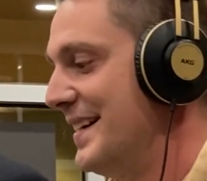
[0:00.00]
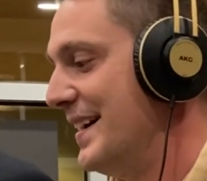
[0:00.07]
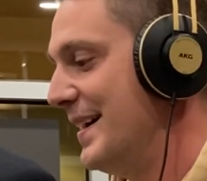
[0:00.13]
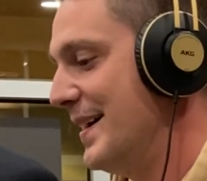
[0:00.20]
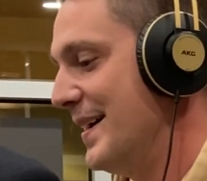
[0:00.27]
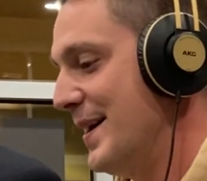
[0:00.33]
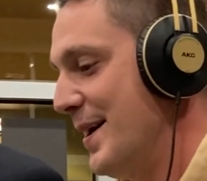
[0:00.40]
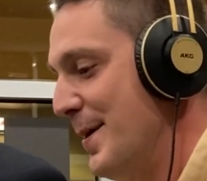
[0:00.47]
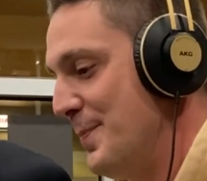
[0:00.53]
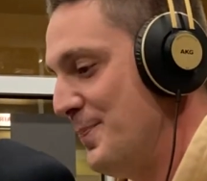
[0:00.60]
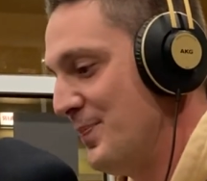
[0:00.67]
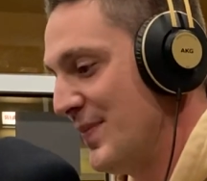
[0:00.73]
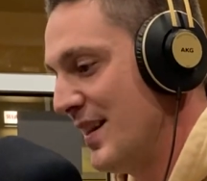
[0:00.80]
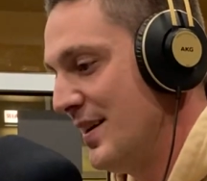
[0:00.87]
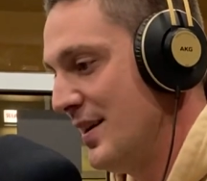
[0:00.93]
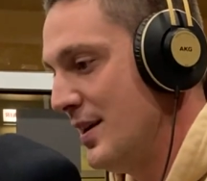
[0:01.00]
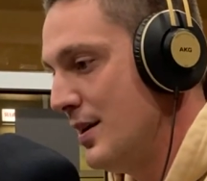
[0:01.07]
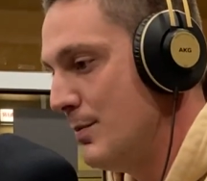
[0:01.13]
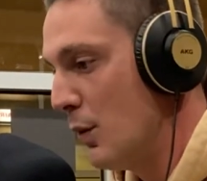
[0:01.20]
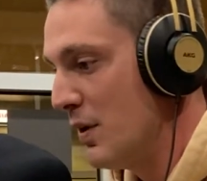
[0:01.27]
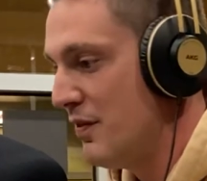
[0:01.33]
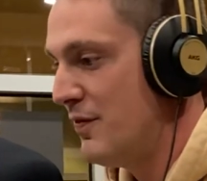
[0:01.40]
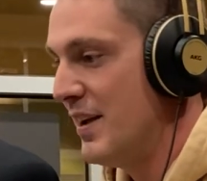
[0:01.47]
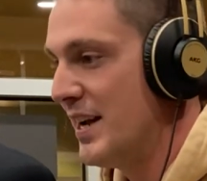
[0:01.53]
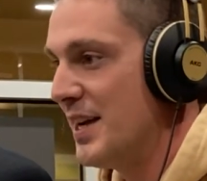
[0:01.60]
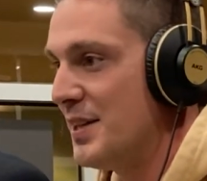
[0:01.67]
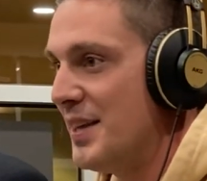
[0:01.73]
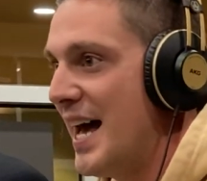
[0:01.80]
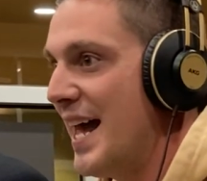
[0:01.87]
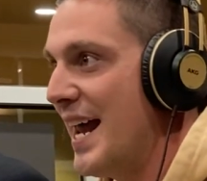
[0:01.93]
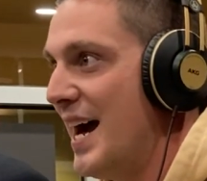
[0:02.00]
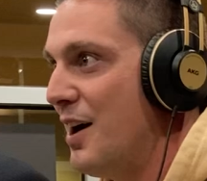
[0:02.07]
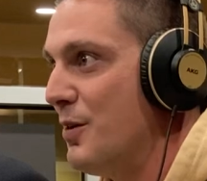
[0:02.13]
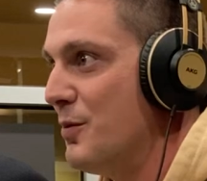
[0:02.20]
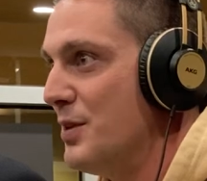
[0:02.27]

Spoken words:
But we figured that out.